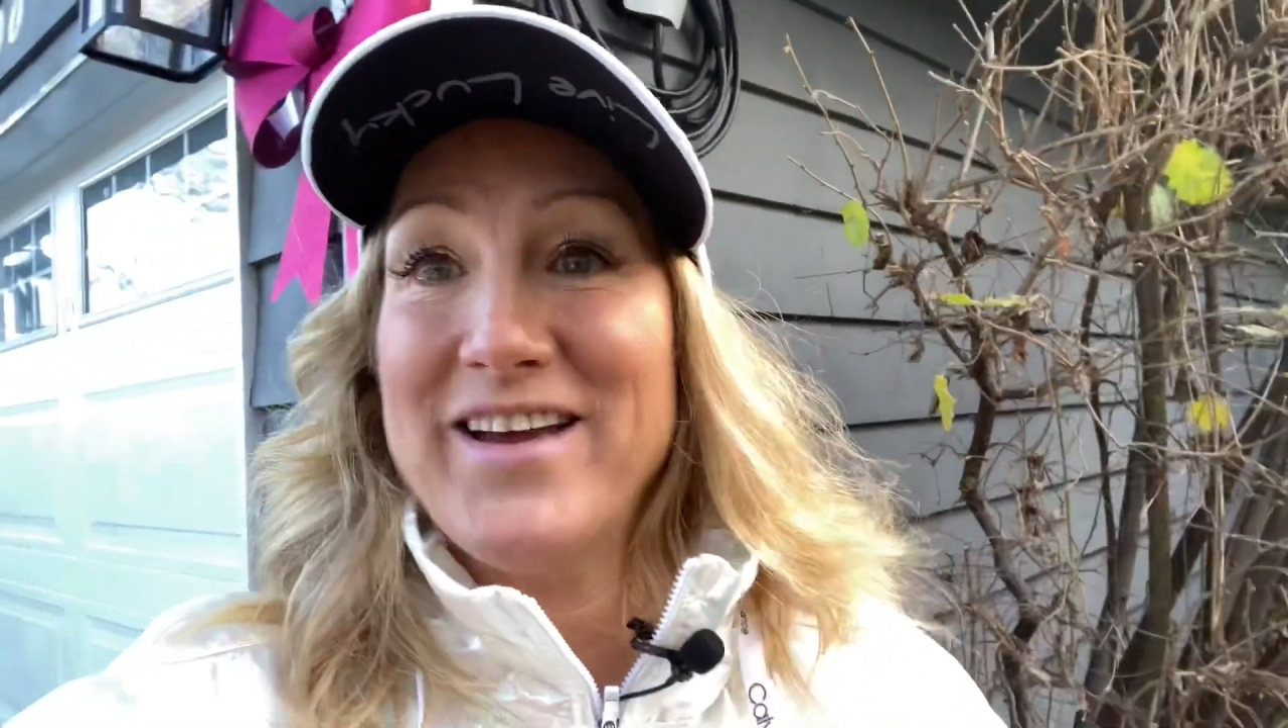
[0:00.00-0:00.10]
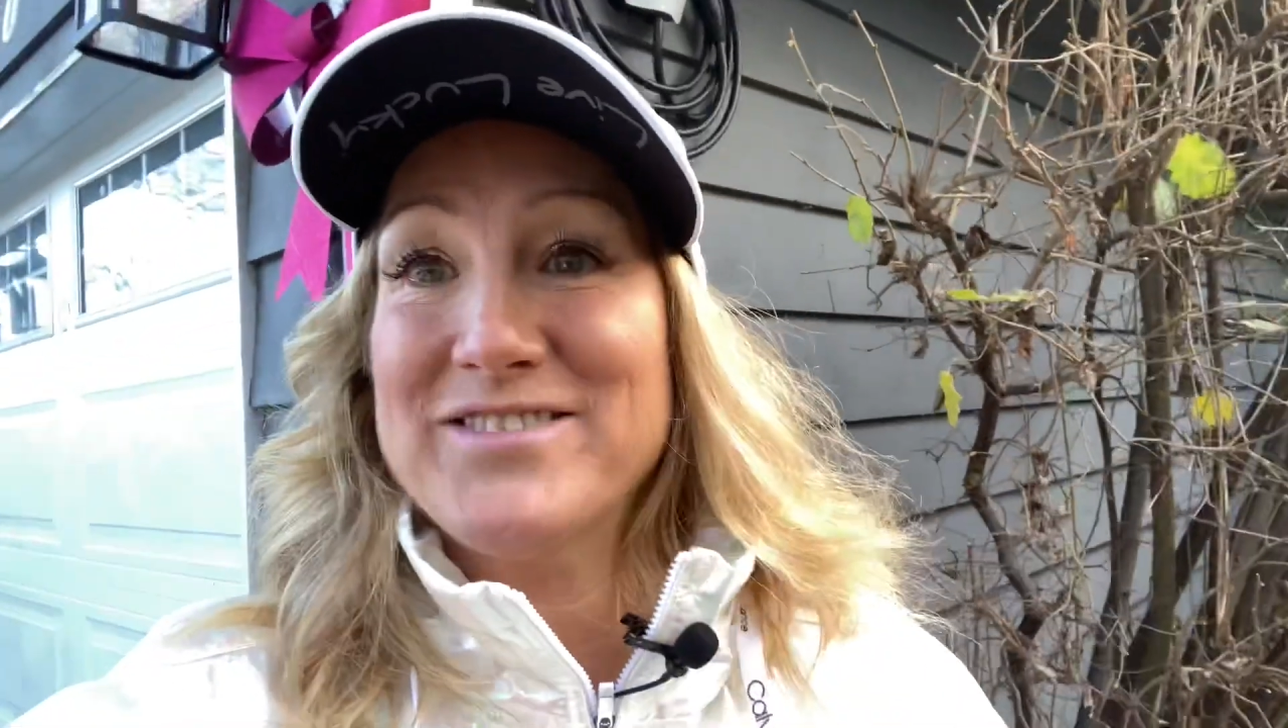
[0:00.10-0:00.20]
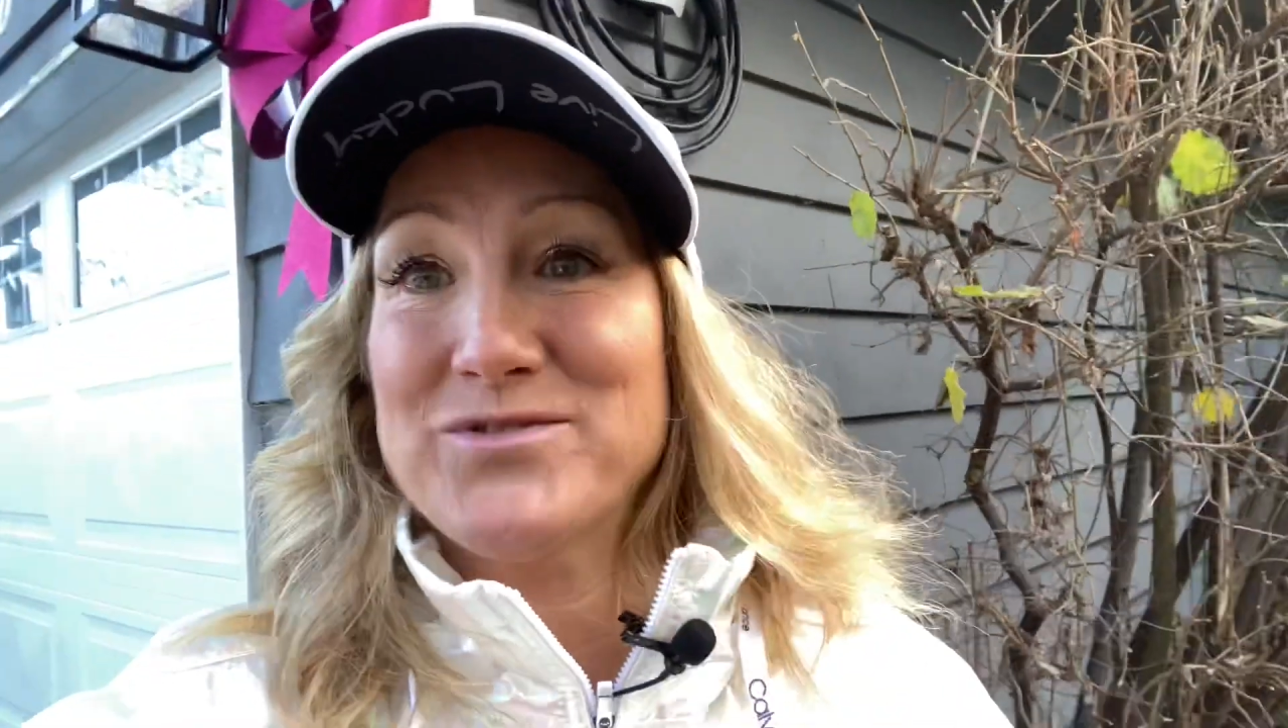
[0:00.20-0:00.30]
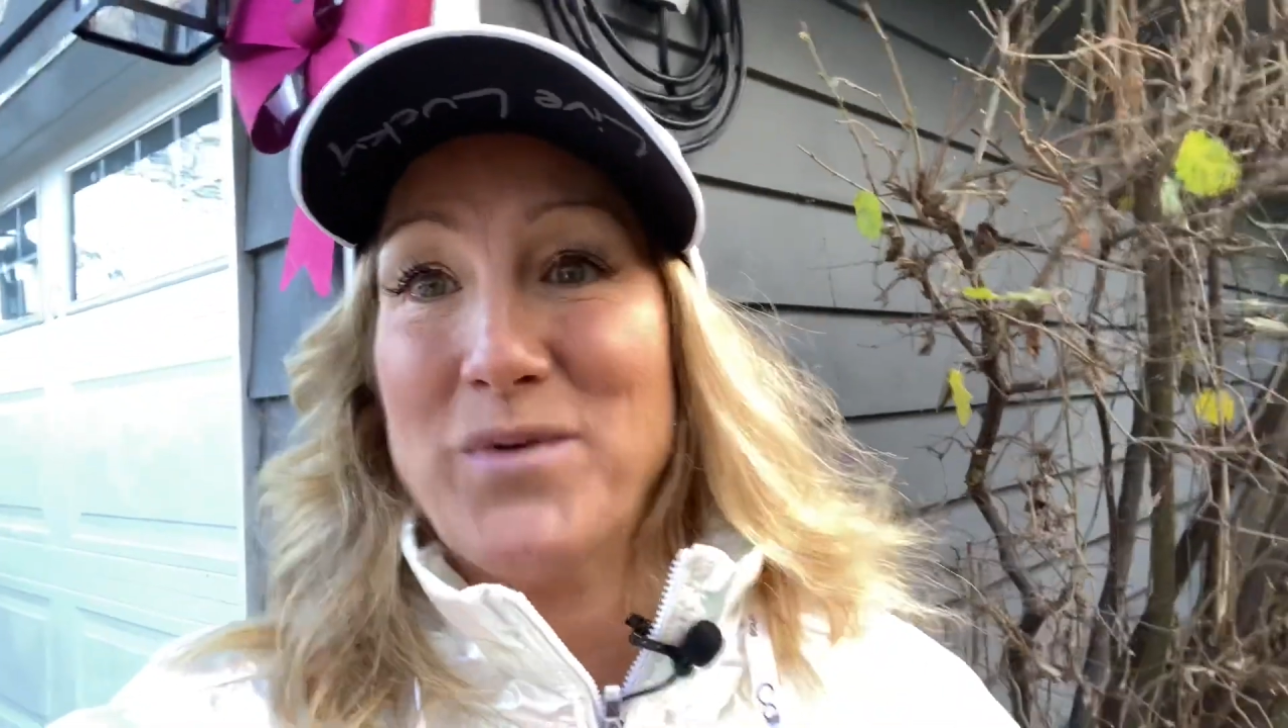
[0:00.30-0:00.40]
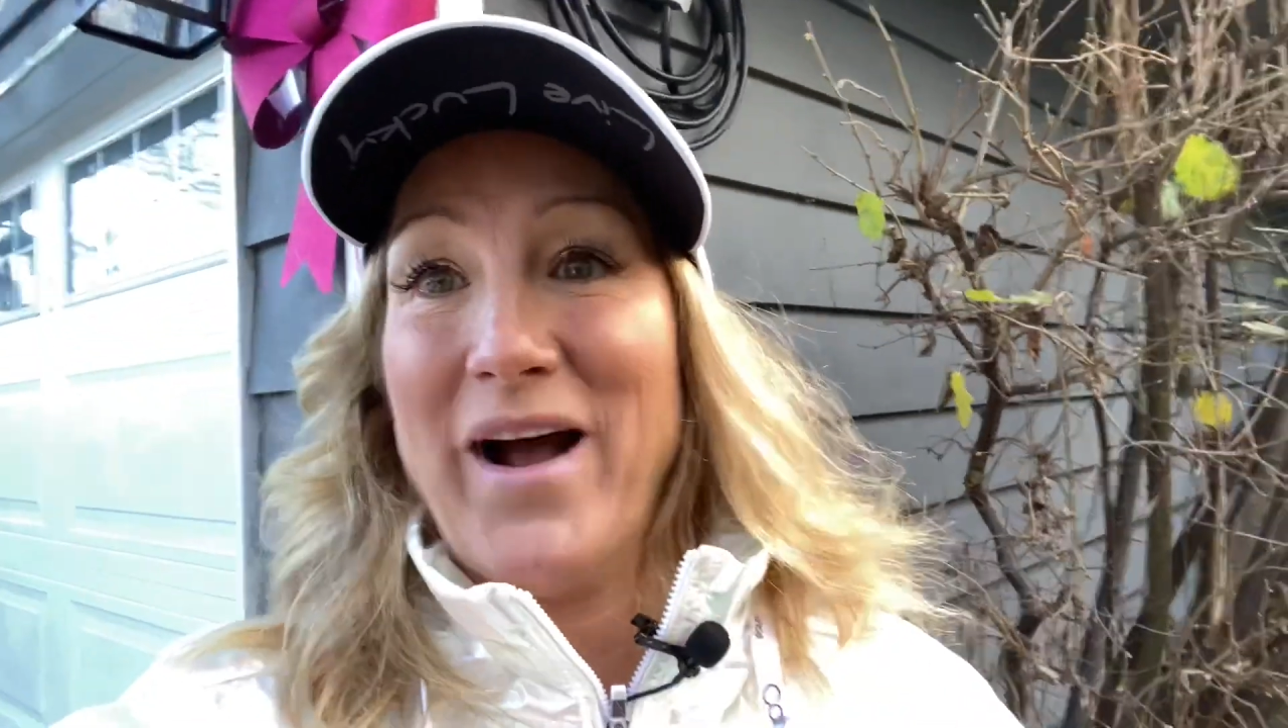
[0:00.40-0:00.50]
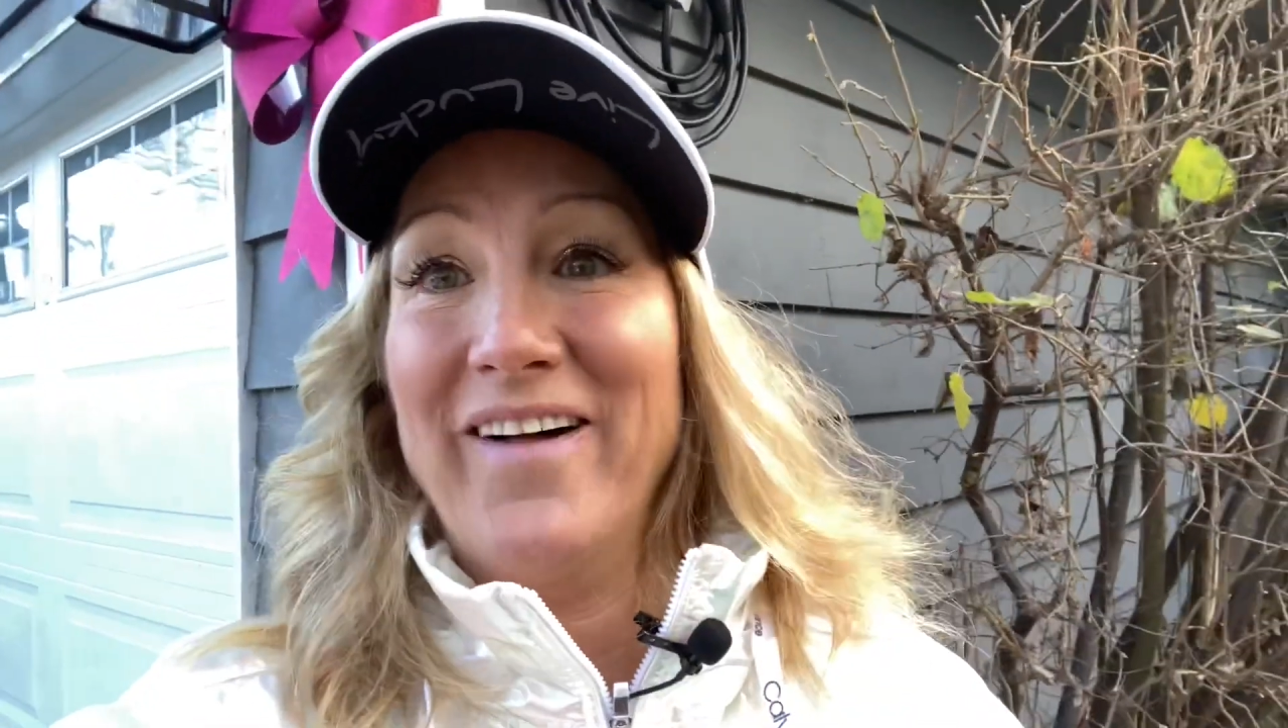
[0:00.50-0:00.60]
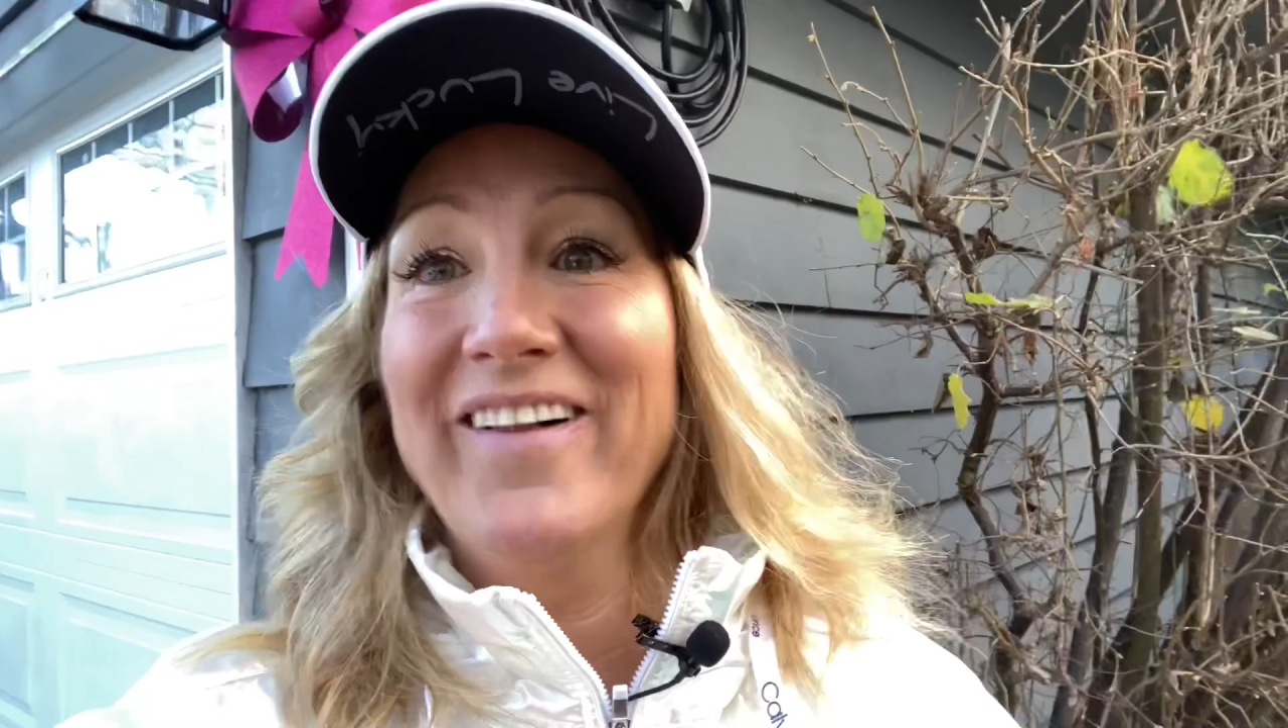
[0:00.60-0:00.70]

as well,